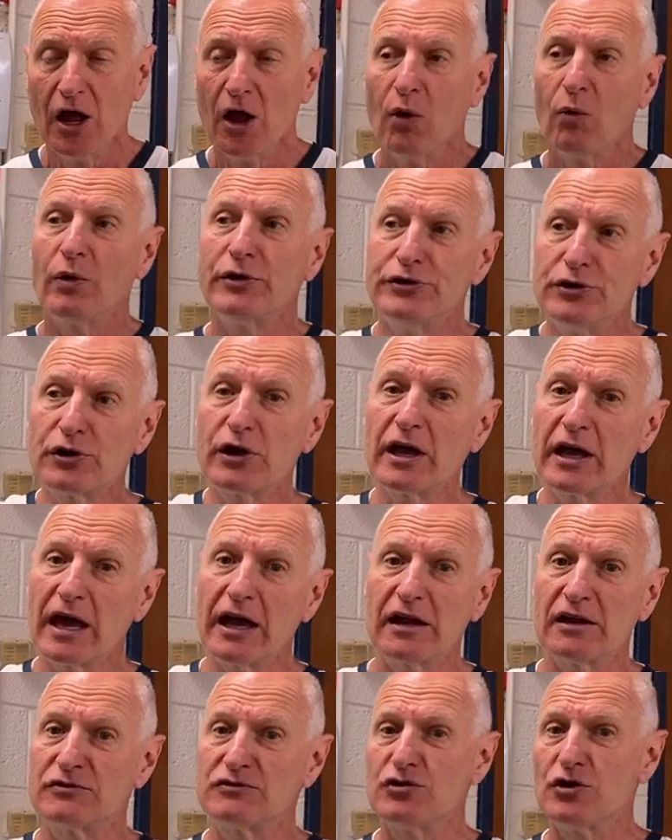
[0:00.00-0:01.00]
Well, you can get
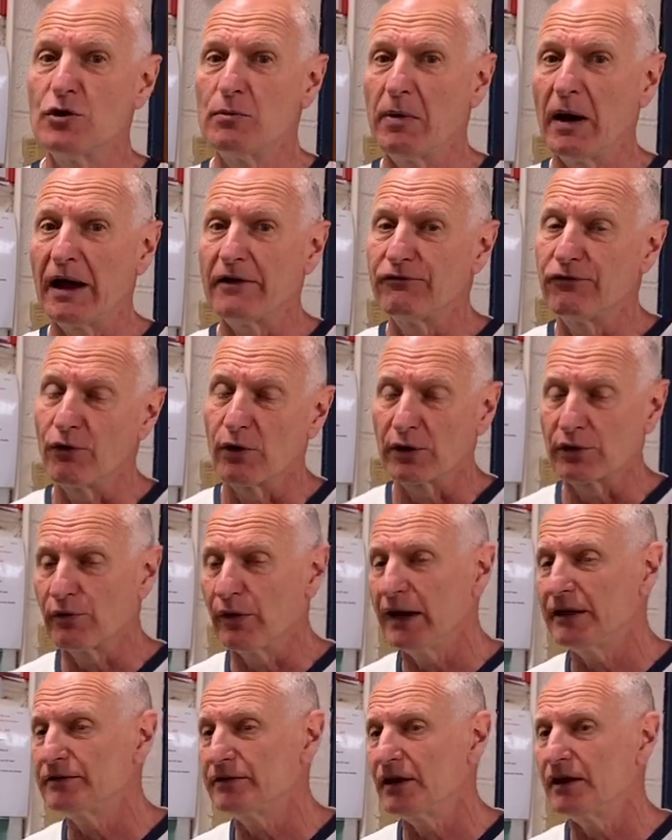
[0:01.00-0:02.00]
a 2x4.
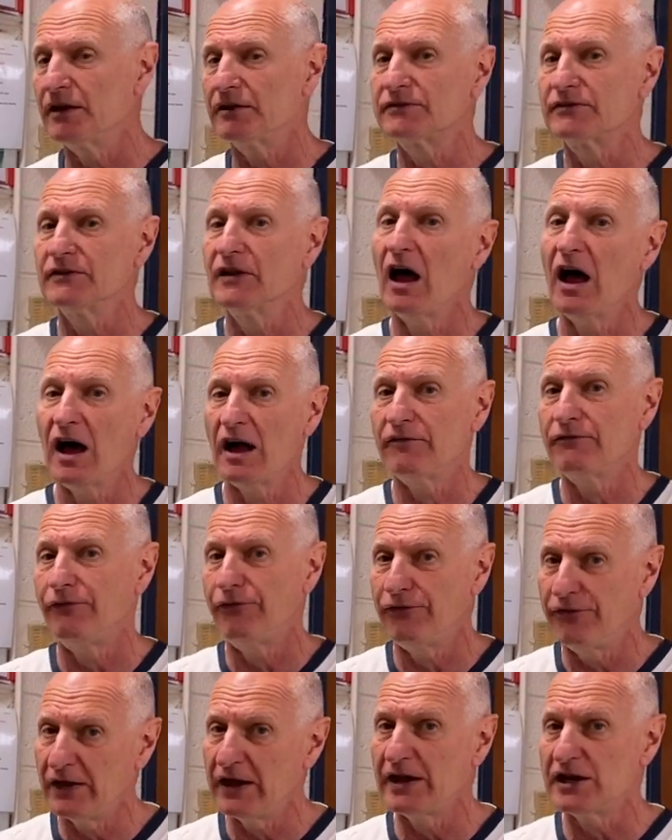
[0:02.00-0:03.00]
Granted, it's not
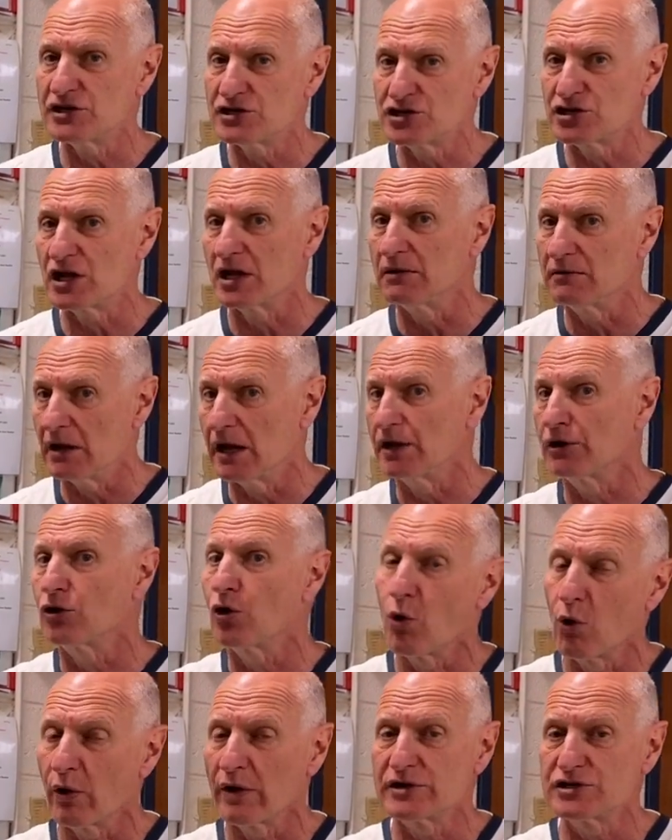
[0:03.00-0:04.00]
finished and
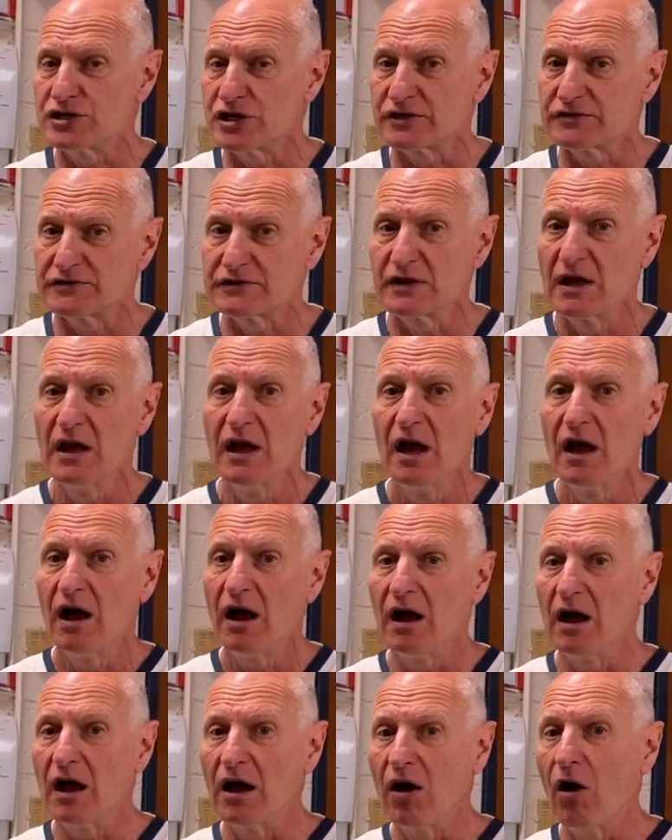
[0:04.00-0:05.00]
gorgeous
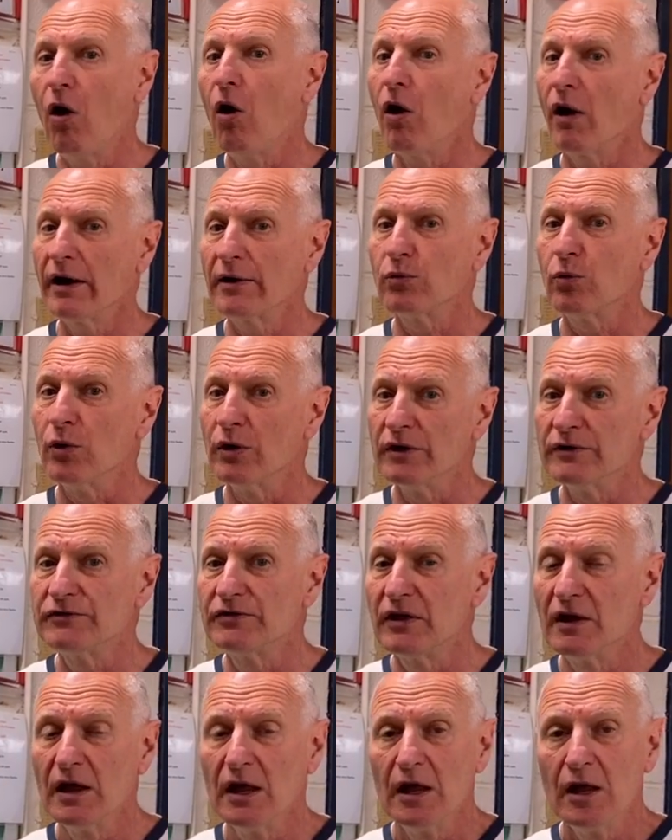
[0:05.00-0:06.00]
hardwoods,
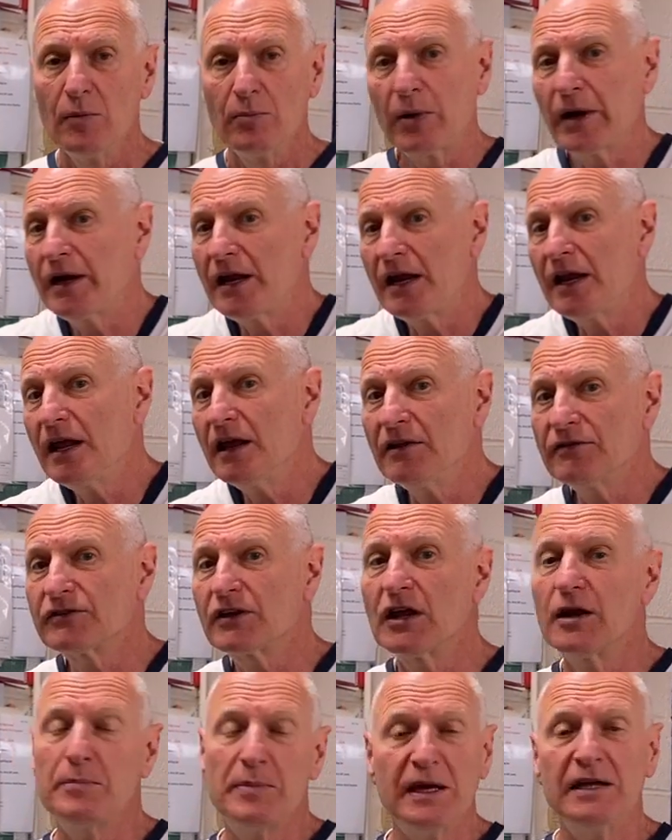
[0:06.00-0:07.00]
but it is
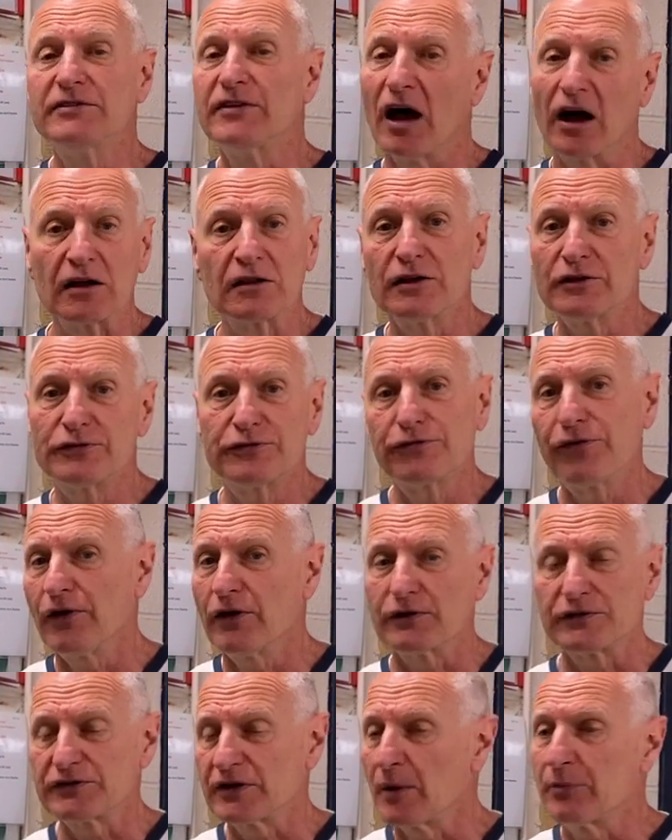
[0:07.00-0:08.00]
gonna be Douglas
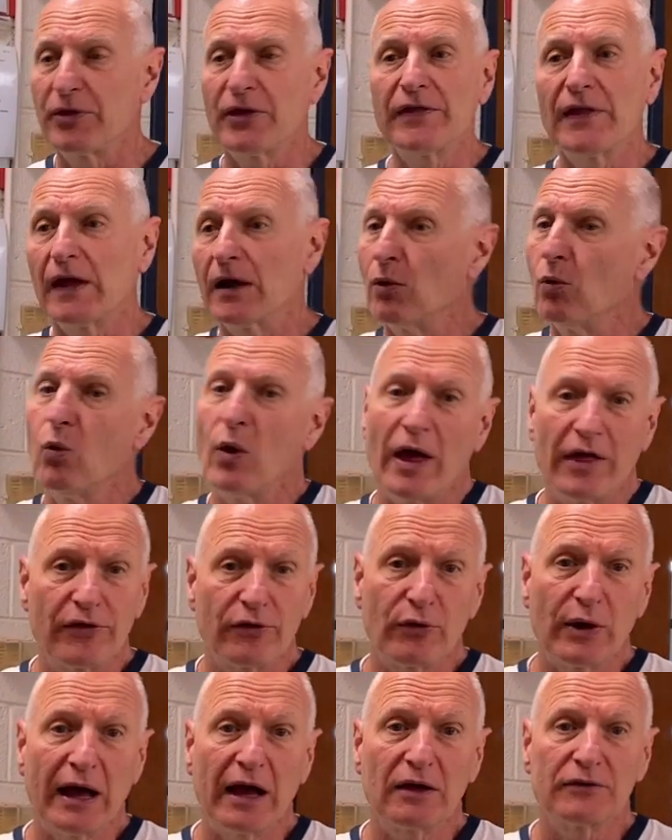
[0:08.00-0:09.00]
fir, something that'll
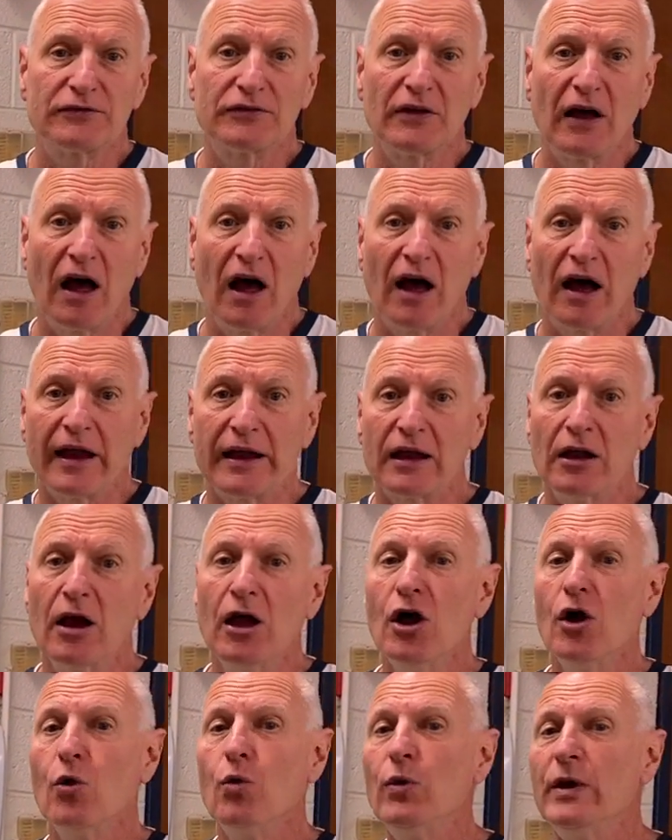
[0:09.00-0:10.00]
weather outside.
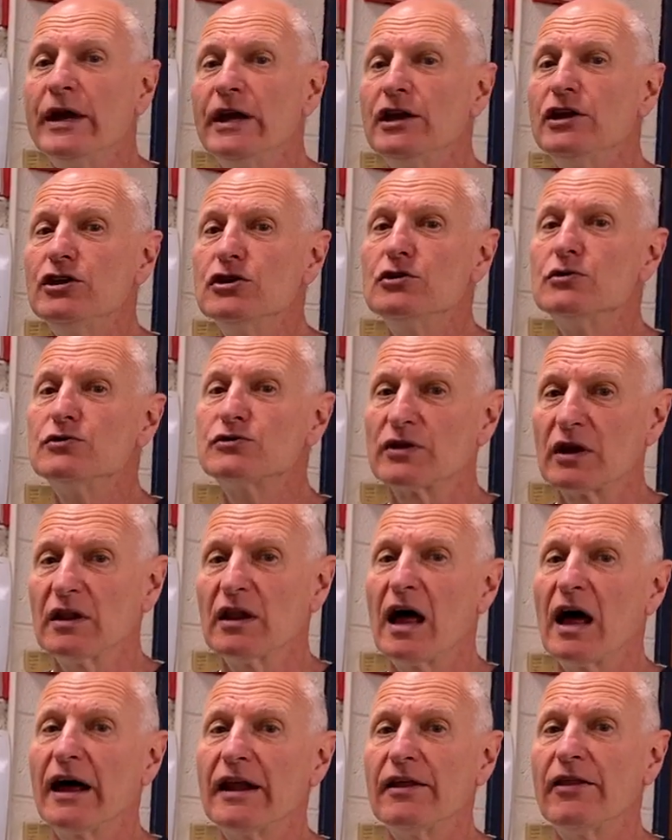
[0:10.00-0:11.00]
We use a
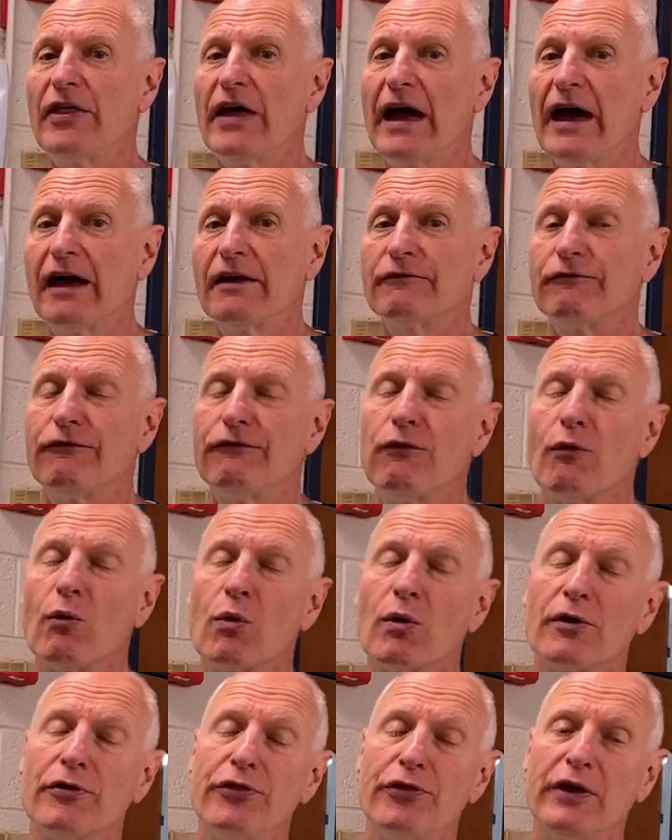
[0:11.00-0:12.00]
lot of that
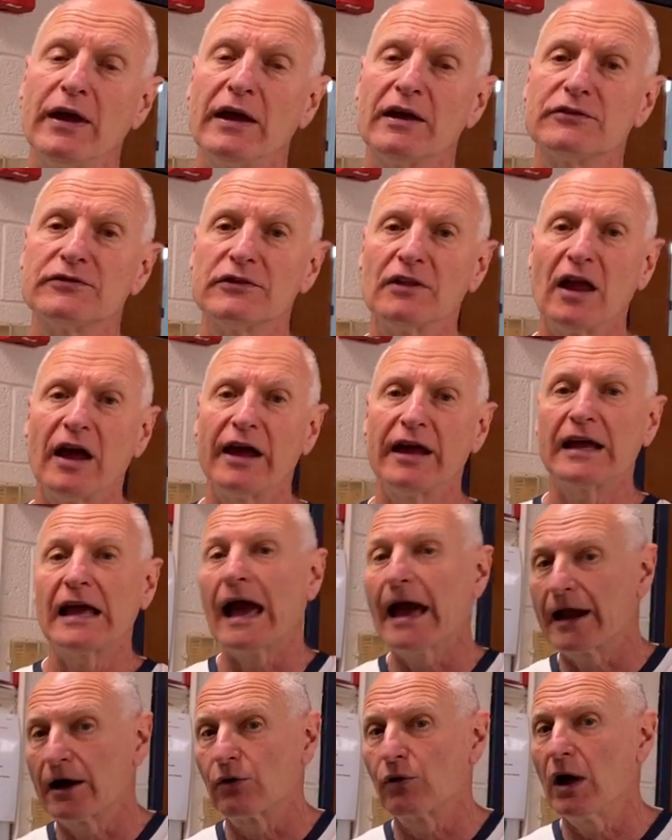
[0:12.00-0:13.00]
for things like
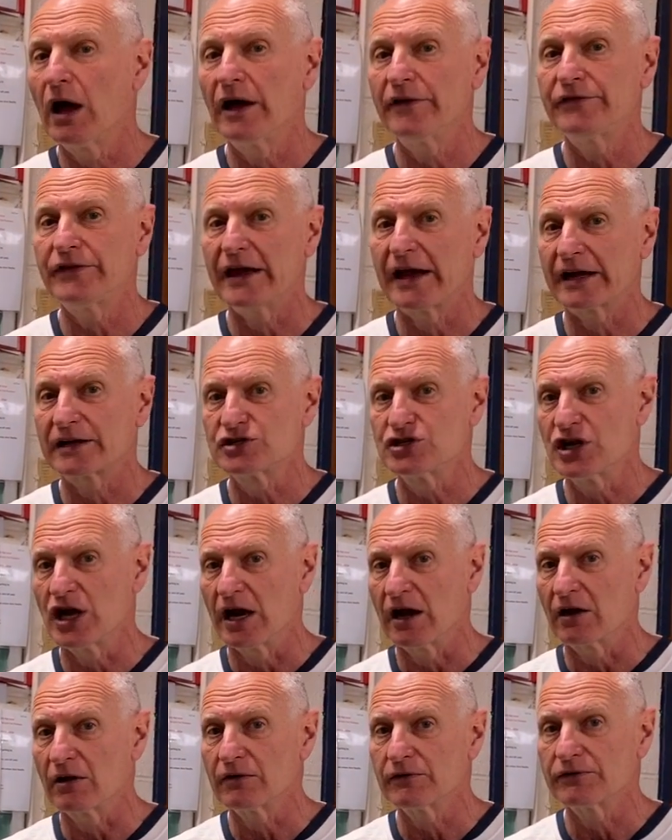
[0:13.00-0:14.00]
Adirondack
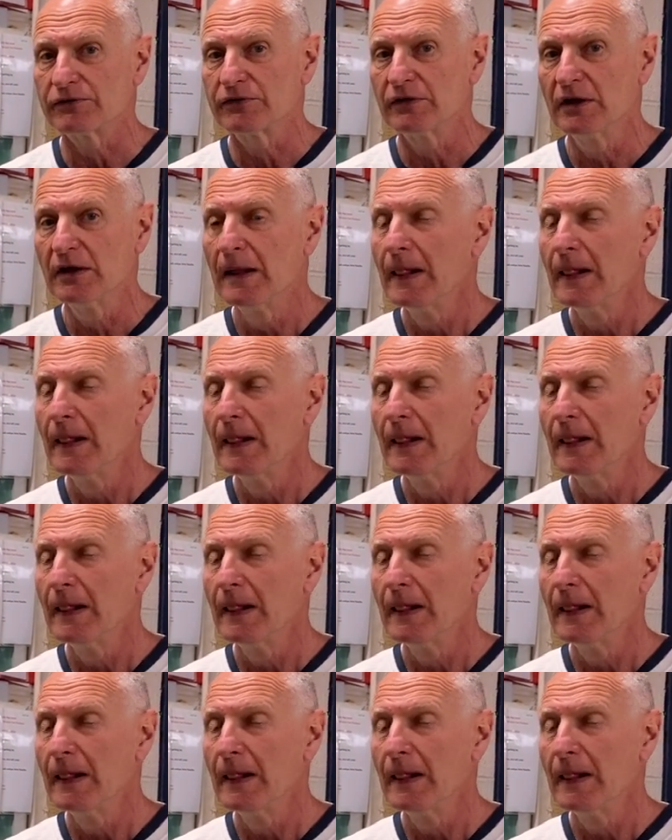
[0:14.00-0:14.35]
chairs.